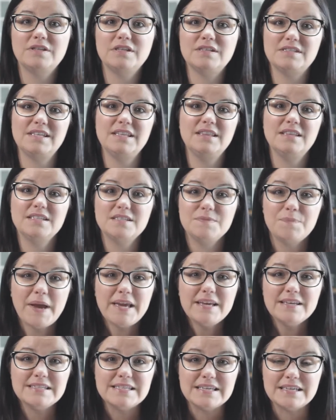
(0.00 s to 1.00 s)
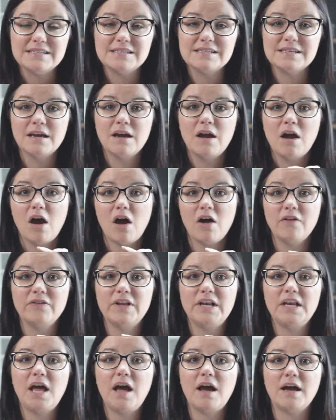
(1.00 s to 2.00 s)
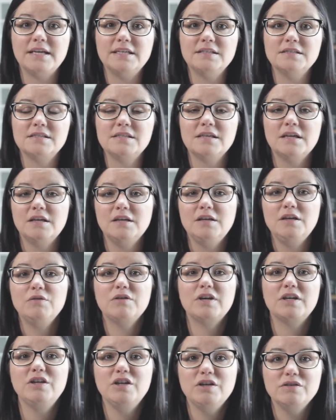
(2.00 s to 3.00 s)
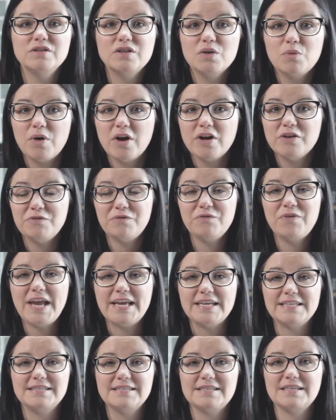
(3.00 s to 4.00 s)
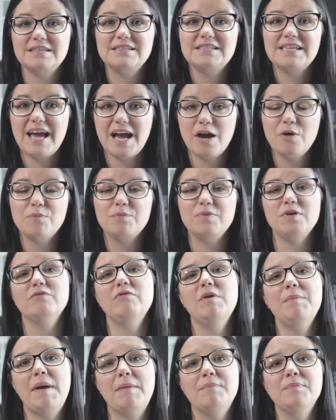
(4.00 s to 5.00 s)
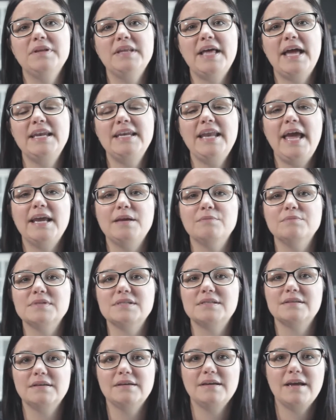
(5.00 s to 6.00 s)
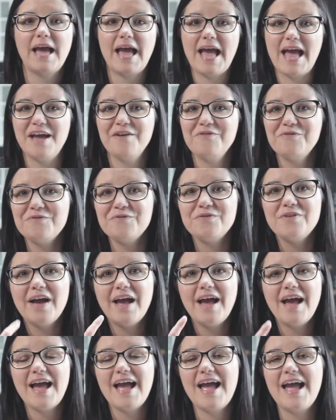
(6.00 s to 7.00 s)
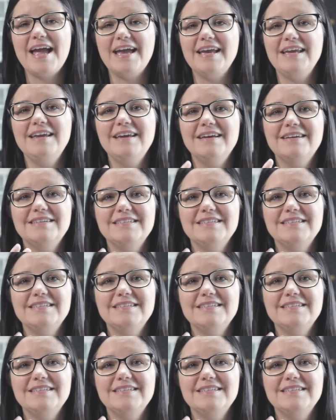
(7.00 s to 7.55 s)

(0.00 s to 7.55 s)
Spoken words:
that's in the spaces on the lines, you can use the word face to help you remember their names. F-A-C-E,